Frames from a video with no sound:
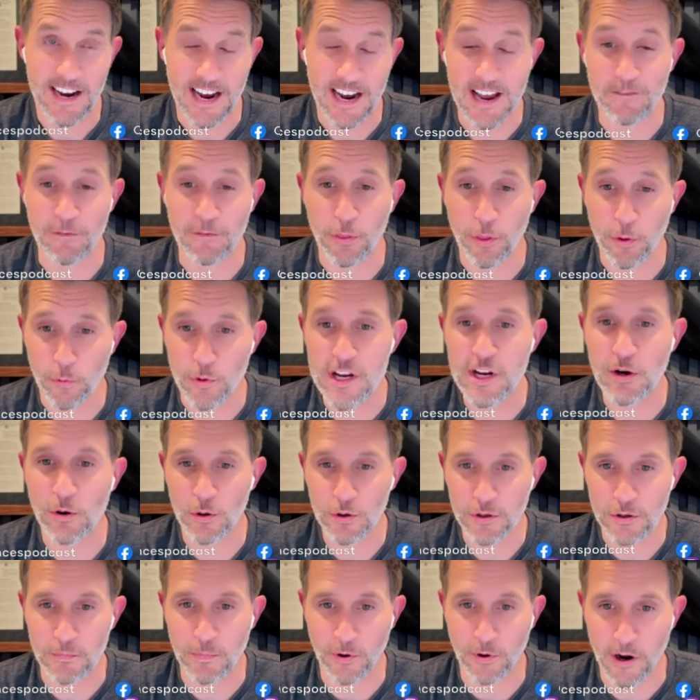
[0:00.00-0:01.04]
I have three
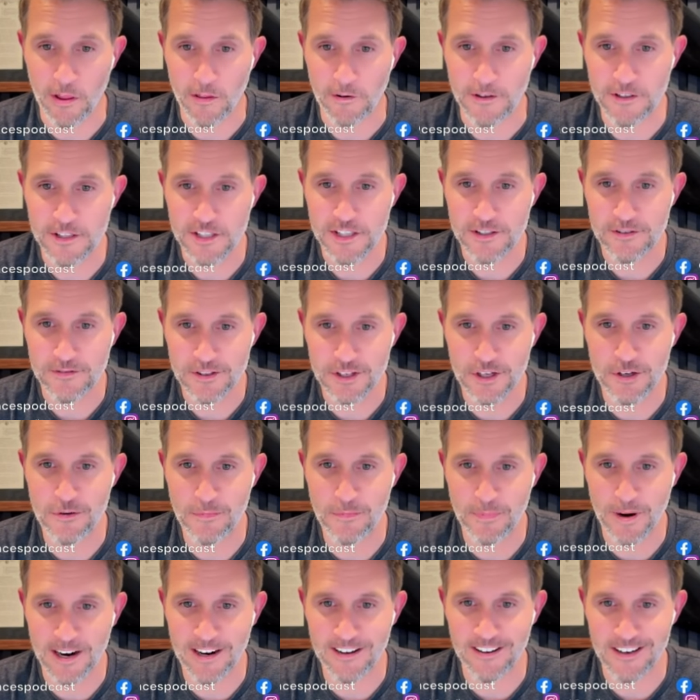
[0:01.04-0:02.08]
older brothers,
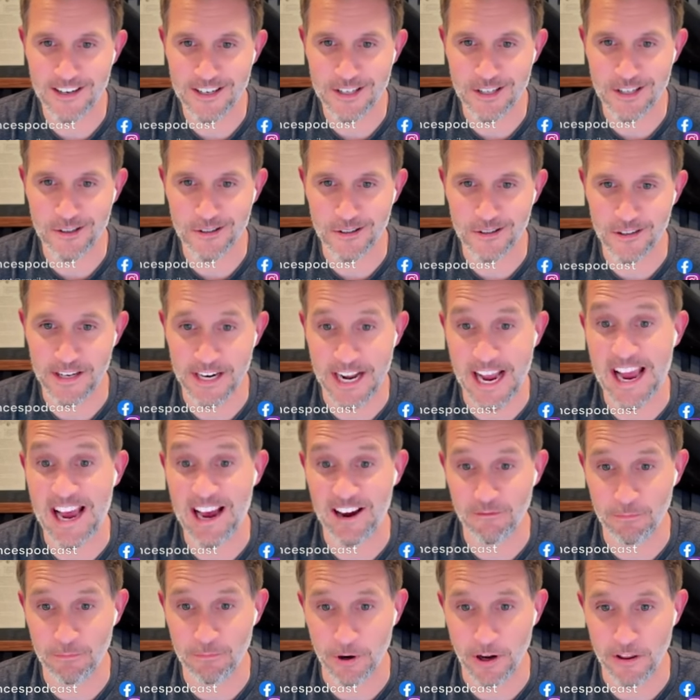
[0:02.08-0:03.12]
two biological and a
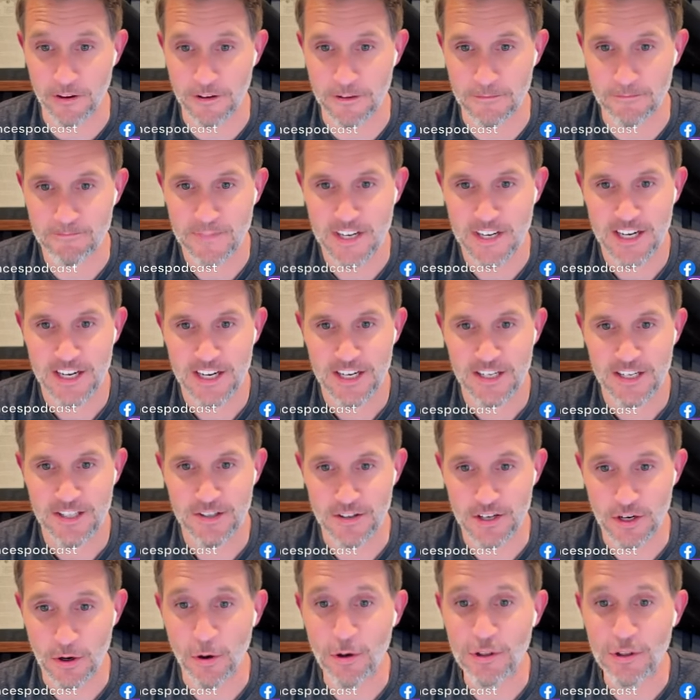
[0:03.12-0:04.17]
half brother. Okay.
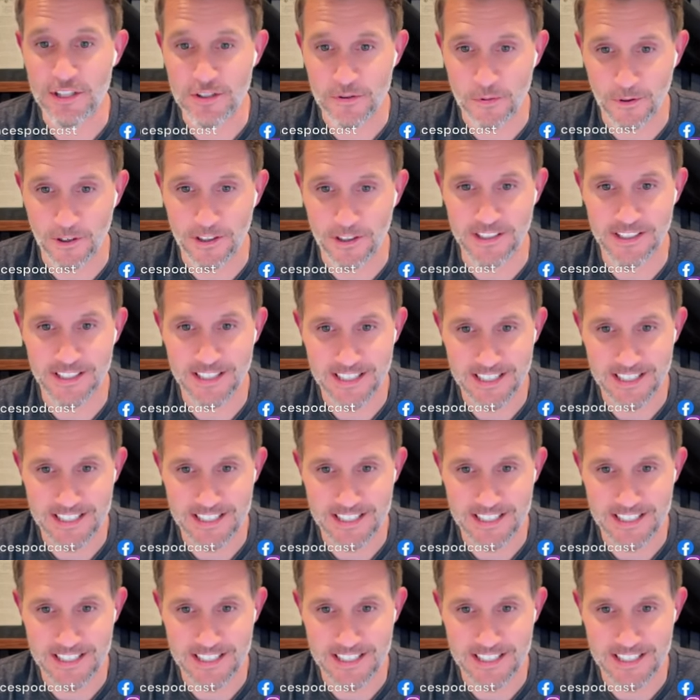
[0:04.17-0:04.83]
So the oldest one